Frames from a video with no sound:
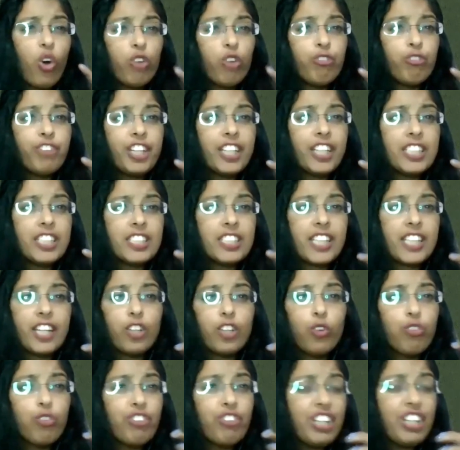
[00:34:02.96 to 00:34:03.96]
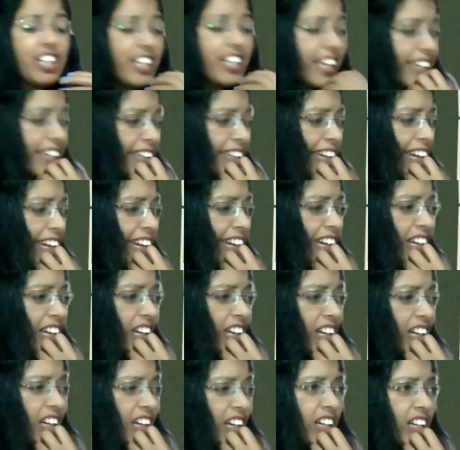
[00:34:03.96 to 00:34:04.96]
confidence and you feel like
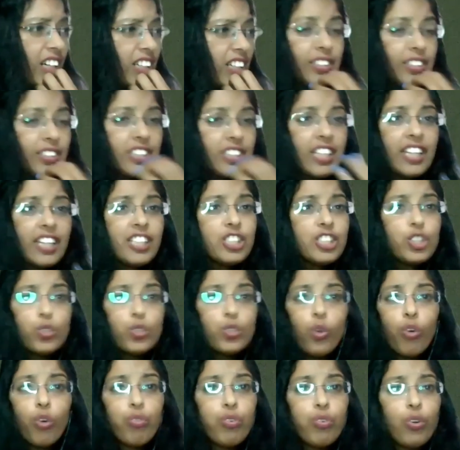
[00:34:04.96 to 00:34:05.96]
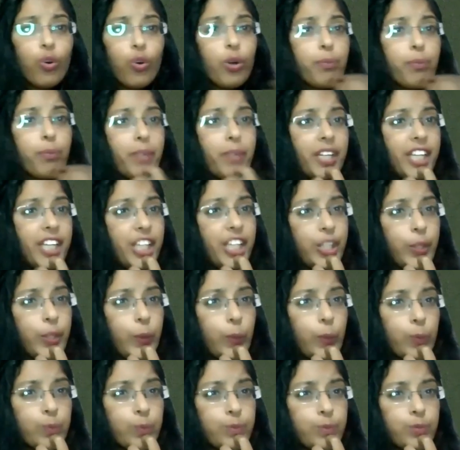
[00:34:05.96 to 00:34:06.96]
there is no floor beneath
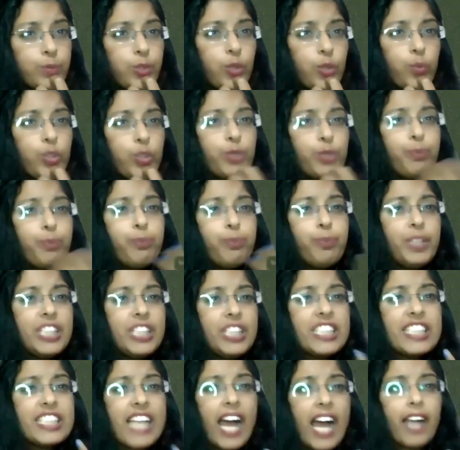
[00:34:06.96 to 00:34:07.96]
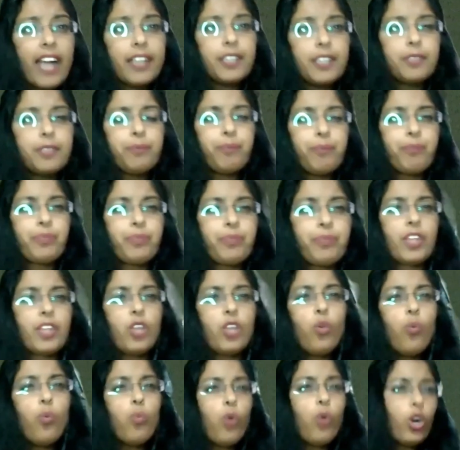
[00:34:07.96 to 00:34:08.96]
you. You will be sad.
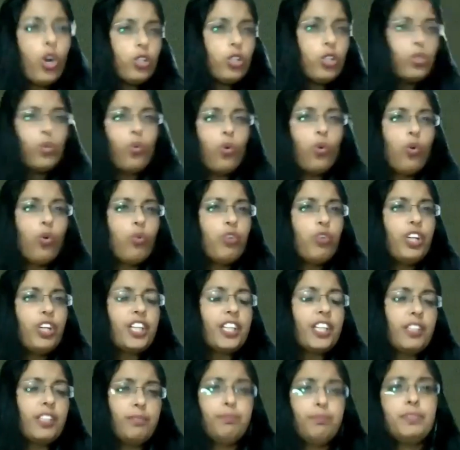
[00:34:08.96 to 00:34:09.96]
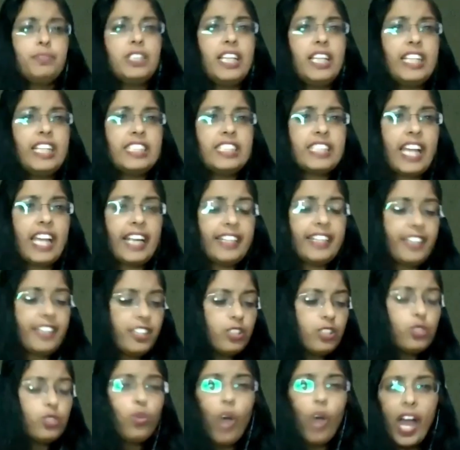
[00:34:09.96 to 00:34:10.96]
You want to overcome the anxiety.
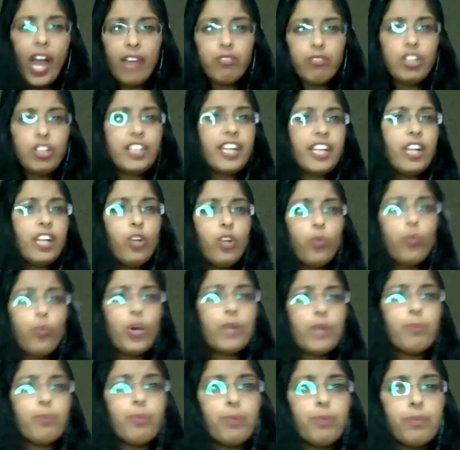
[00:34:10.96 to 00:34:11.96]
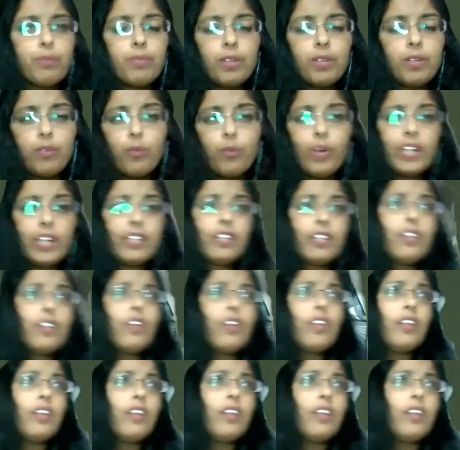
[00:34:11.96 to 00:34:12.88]
So I will tell you one